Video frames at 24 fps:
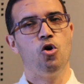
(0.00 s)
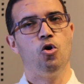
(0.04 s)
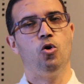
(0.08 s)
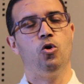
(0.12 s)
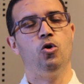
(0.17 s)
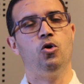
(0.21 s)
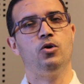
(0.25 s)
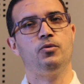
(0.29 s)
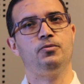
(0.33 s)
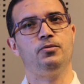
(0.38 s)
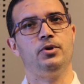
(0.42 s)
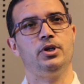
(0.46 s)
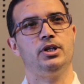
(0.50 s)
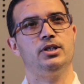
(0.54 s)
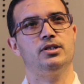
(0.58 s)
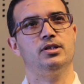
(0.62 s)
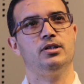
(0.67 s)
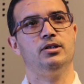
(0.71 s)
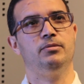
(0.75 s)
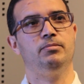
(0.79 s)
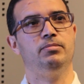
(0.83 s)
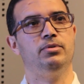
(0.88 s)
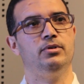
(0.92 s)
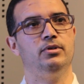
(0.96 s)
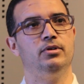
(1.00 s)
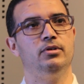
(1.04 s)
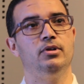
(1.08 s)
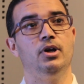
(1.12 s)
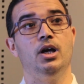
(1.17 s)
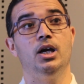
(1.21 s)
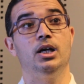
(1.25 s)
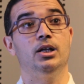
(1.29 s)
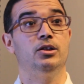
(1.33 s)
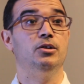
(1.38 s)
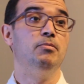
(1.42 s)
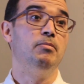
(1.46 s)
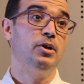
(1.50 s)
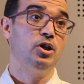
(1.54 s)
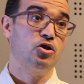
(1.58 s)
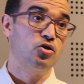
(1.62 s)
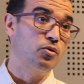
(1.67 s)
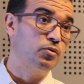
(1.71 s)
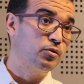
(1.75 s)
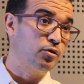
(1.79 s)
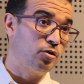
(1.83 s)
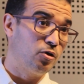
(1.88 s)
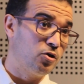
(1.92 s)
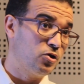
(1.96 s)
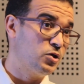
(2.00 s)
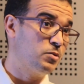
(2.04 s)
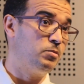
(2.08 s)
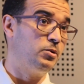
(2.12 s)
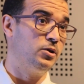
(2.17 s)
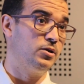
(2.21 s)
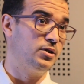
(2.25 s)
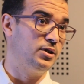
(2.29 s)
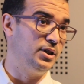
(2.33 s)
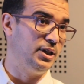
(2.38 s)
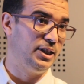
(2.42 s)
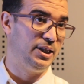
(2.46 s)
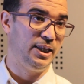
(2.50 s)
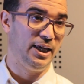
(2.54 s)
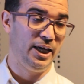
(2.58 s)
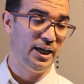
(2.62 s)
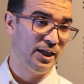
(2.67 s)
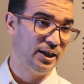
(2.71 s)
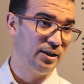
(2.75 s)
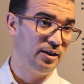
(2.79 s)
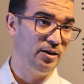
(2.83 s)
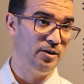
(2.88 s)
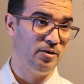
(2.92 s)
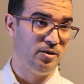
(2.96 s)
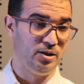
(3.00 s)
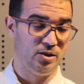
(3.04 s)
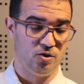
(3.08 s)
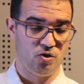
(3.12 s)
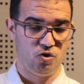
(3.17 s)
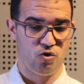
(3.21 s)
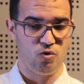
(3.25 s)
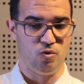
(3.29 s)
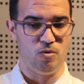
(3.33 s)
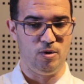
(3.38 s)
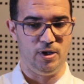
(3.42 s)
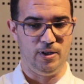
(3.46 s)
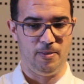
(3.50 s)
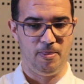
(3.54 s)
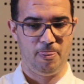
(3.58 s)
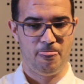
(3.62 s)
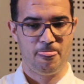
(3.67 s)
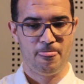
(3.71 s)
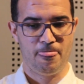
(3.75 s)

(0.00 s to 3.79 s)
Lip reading: or for example the means of transport that take there, and so on.